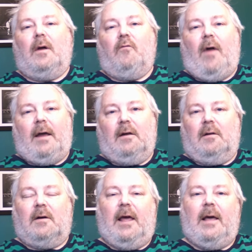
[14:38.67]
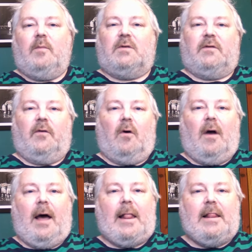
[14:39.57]
regular games for
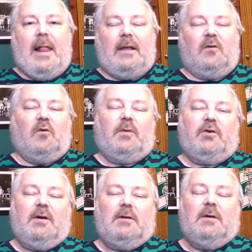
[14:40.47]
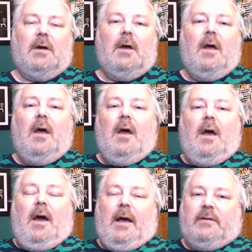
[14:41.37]
Atletico Madrid,
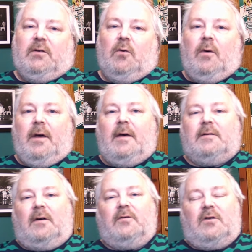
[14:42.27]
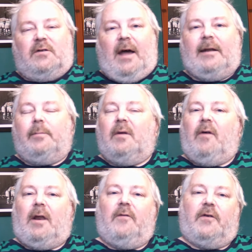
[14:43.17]
and so is understandably
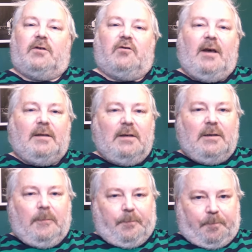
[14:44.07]
very frustrated